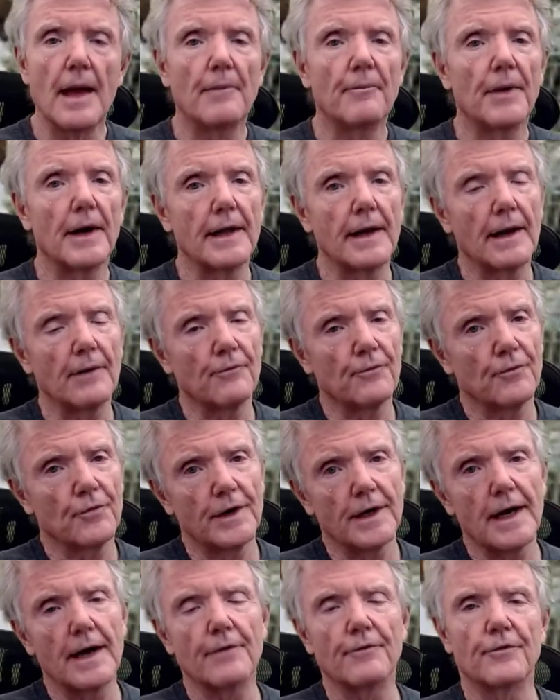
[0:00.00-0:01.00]
but we're
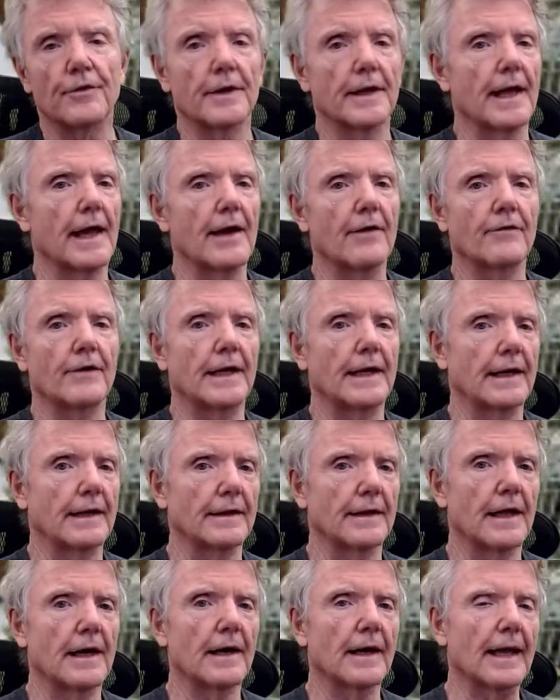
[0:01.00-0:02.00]
not really having any
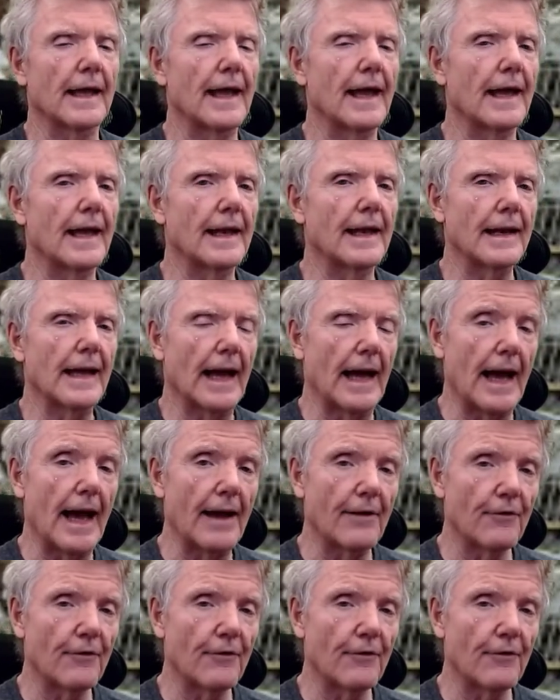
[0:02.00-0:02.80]
luck. And I